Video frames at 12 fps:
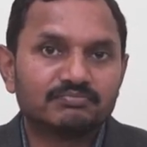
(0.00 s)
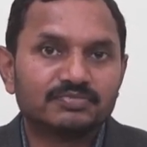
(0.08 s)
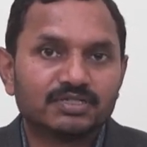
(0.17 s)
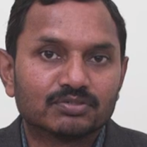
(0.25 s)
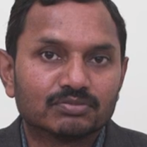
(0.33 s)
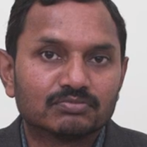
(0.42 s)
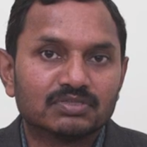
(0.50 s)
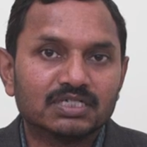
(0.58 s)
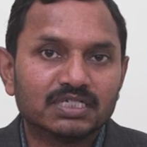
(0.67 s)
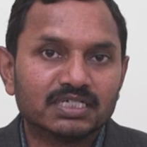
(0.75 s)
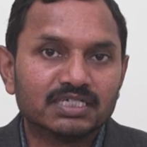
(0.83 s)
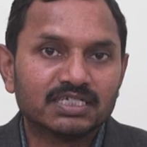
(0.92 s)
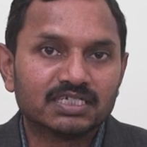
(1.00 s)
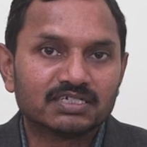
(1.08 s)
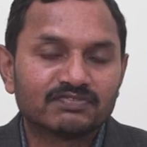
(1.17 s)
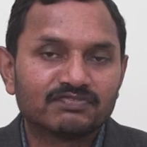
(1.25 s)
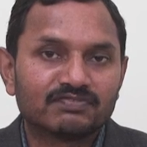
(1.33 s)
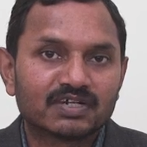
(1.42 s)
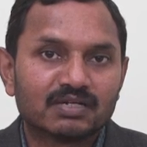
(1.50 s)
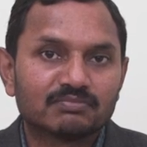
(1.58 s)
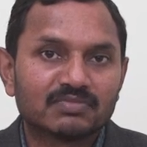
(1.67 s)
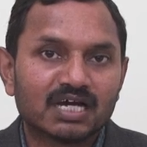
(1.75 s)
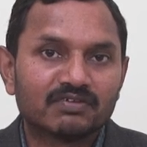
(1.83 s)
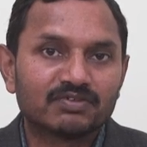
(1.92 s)
learning
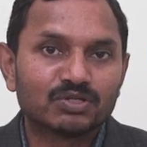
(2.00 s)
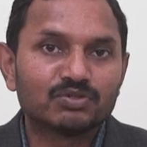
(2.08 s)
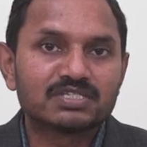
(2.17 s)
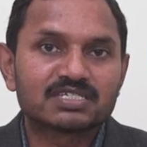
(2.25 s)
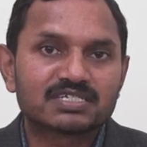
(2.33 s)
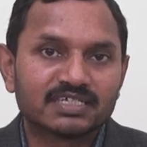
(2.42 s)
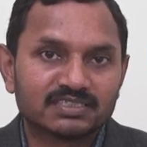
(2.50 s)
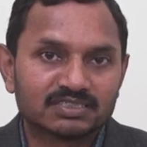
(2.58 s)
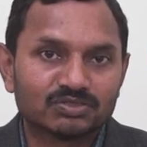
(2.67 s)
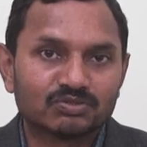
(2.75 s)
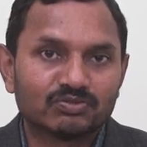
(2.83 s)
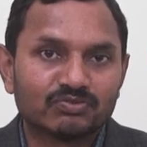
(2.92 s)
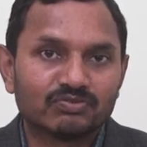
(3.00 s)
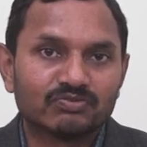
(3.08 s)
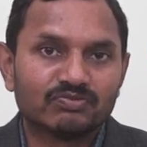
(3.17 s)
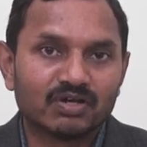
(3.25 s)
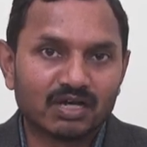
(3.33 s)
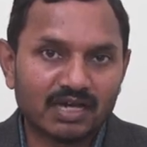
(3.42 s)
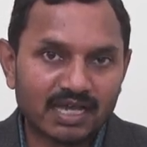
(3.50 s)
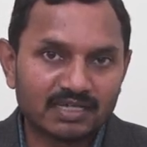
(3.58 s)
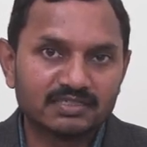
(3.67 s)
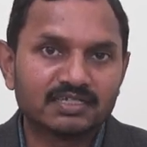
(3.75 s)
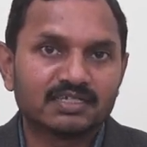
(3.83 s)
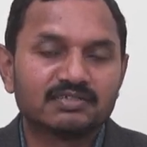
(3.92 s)
from our own strengths,
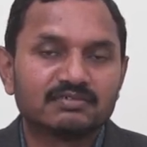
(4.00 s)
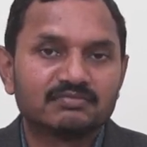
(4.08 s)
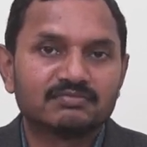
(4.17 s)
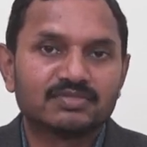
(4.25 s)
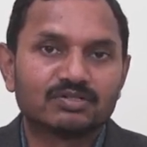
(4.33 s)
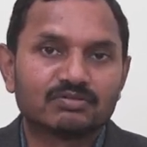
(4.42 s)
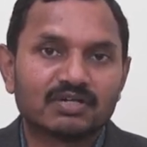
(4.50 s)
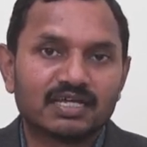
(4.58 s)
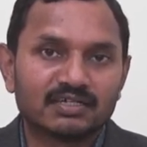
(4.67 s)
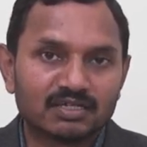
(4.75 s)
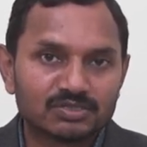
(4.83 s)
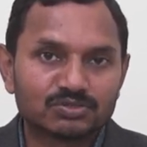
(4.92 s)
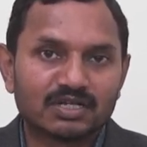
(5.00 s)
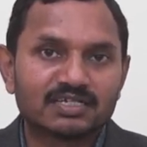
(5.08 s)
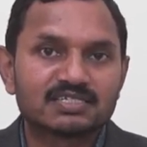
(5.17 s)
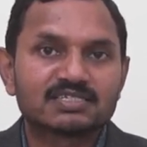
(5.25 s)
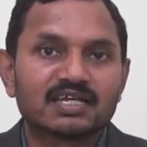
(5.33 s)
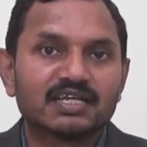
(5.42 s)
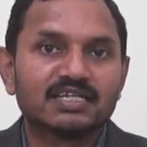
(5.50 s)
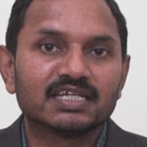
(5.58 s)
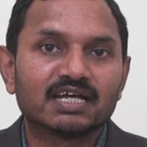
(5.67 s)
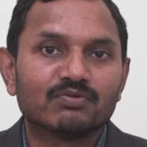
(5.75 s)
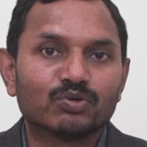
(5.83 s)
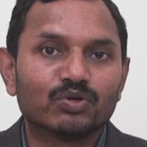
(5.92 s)
and then and also
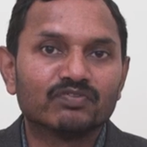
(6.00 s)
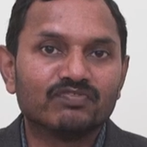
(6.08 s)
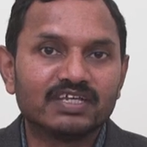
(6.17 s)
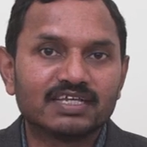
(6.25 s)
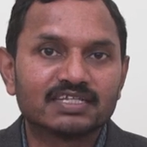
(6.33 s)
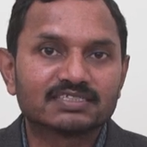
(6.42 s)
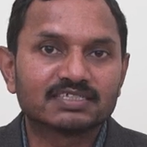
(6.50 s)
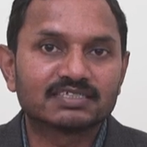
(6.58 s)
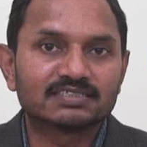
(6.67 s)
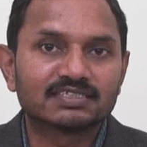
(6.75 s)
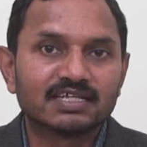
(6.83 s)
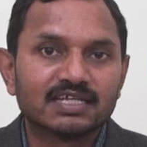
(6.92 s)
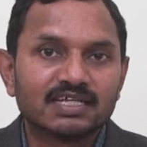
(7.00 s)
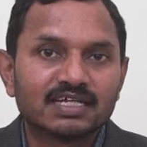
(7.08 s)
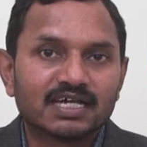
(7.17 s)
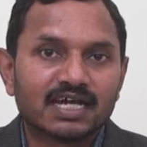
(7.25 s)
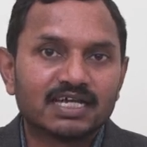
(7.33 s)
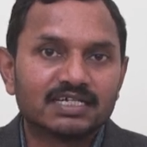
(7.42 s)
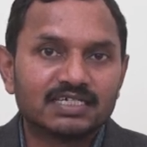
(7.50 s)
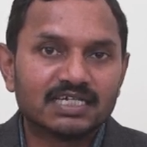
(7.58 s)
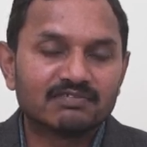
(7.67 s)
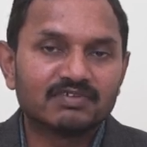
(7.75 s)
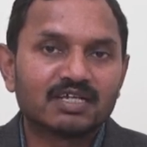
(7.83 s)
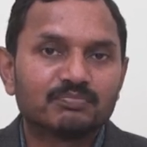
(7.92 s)
understanding our own weaknesses, and
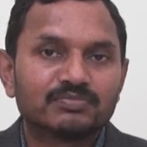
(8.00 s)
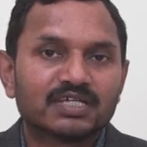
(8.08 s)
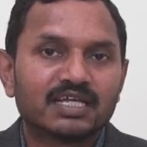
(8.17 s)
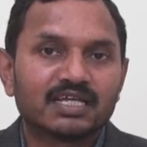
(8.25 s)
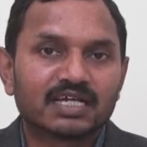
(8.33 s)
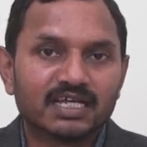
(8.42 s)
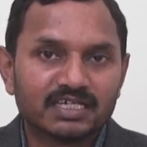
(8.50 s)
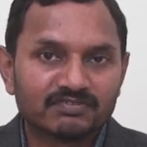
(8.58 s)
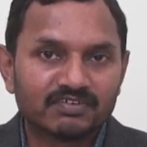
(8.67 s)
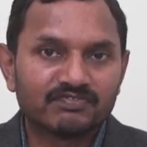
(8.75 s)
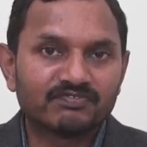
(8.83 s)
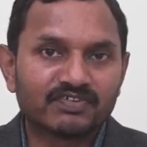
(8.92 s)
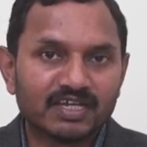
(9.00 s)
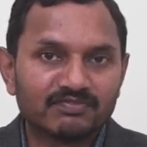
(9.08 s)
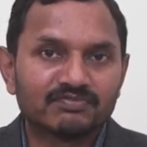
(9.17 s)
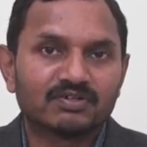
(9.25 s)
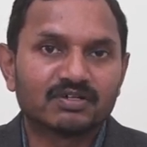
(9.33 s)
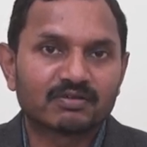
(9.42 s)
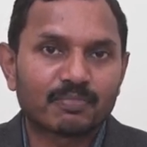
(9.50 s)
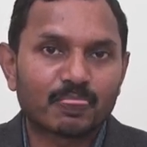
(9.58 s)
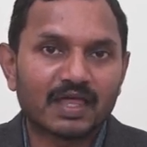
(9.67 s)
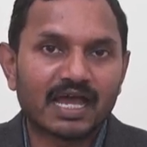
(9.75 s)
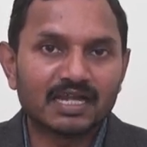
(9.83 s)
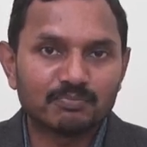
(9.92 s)
developed a kind of a framework
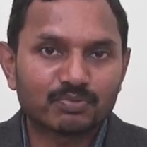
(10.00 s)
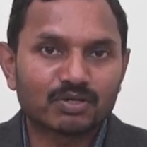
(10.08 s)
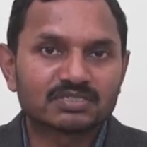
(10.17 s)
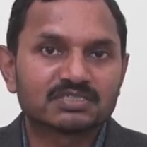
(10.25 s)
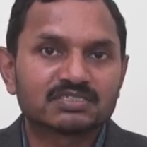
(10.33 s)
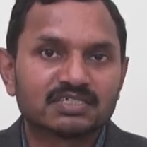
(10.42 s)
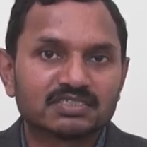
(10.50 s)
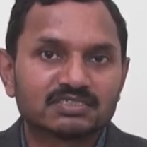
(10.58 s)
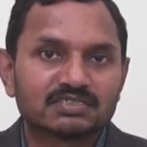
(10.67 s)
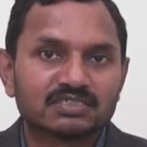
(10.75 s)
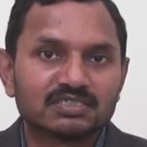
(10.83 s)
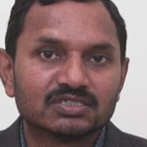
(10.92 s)
and processes